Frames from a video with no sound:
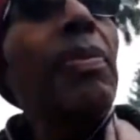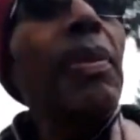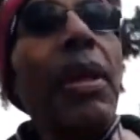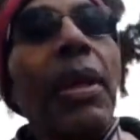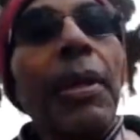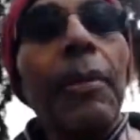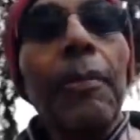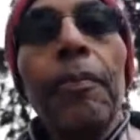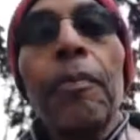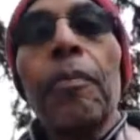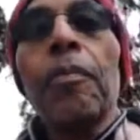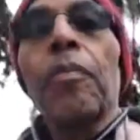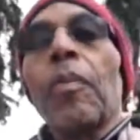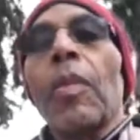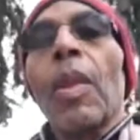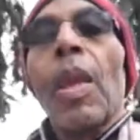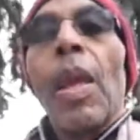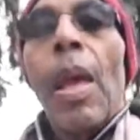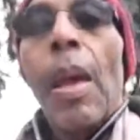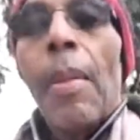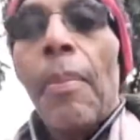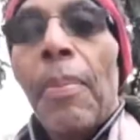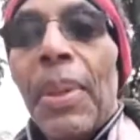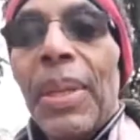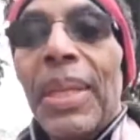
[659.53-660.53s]
to be.
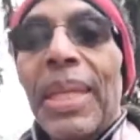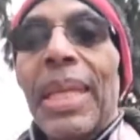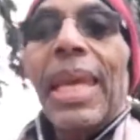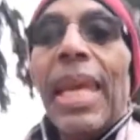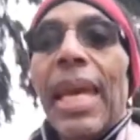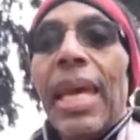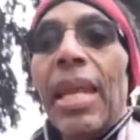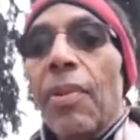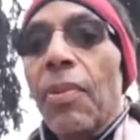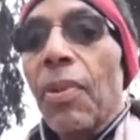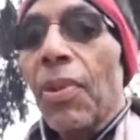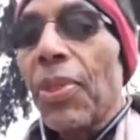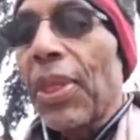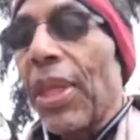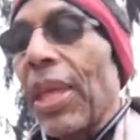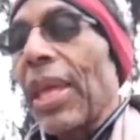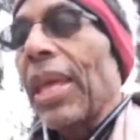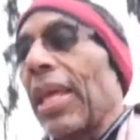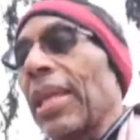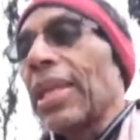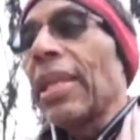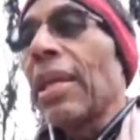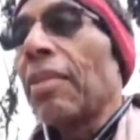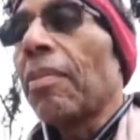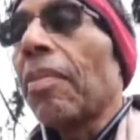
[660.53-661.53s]
Begin with the
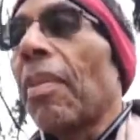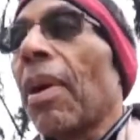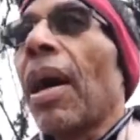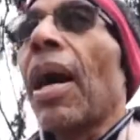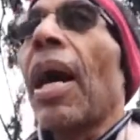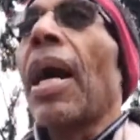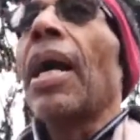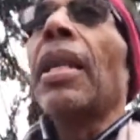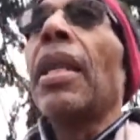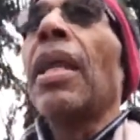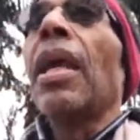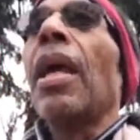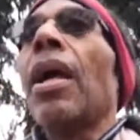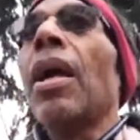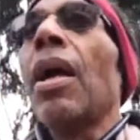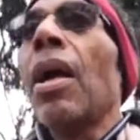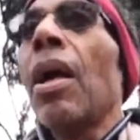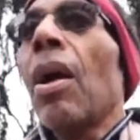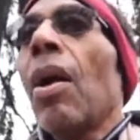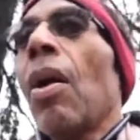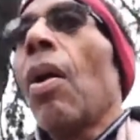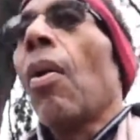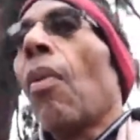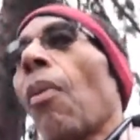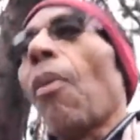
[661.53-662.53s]
end in mind.
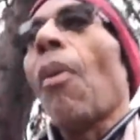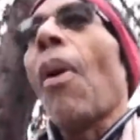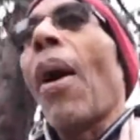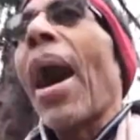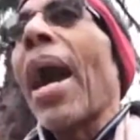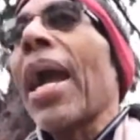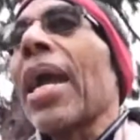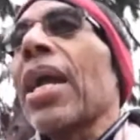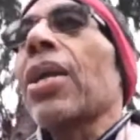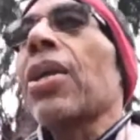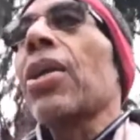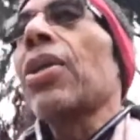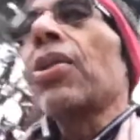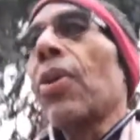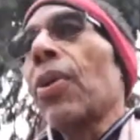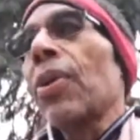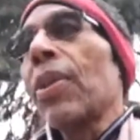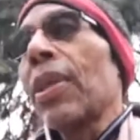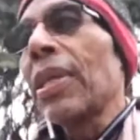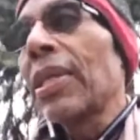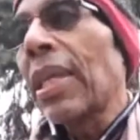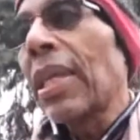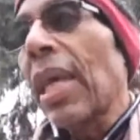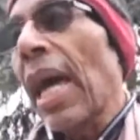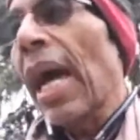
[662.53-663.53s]
Why are you
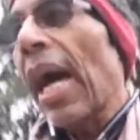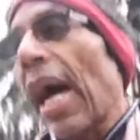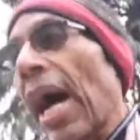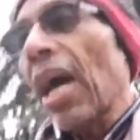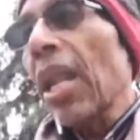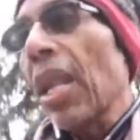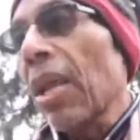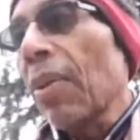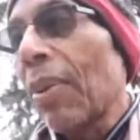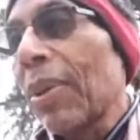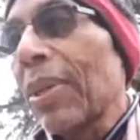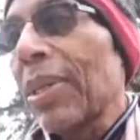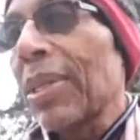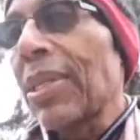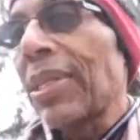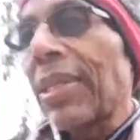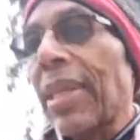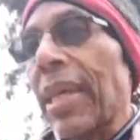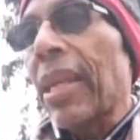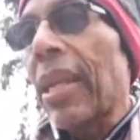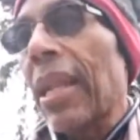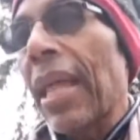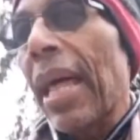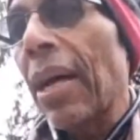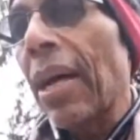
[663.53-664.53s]
doing this? How do you want it to
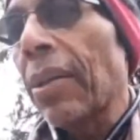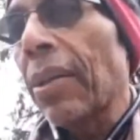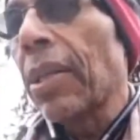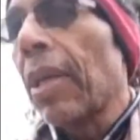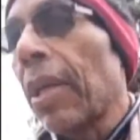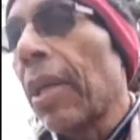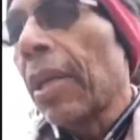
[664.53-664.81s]
settle out?